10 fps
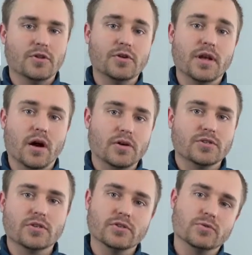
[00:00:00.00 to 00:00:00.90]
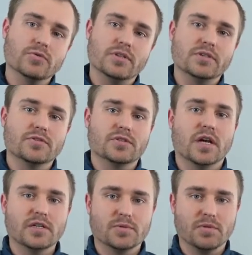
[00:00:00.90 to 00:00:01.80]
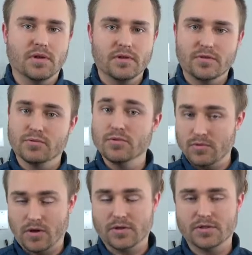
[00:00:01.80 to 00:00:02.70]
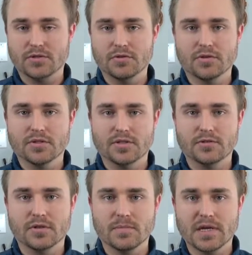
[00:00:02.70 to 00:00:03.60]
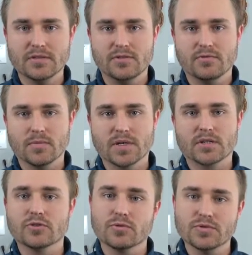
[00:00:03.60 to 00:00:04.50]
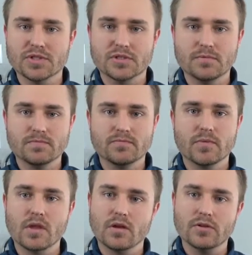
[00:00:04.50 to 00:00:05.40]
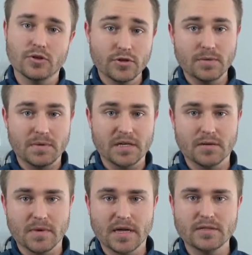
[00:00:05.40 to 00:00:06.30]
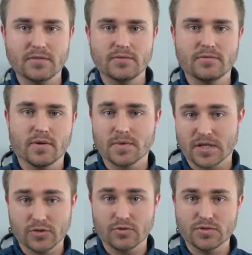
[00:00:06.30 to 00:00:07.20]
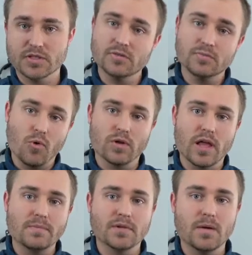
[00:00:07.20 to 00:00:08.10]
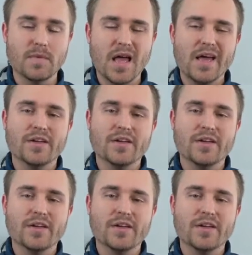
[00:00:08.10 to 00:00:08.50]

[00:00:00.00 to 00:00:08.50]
You can also control digital signage player through RS-232 commands from a control system, UDP commands from a control system or a laptop.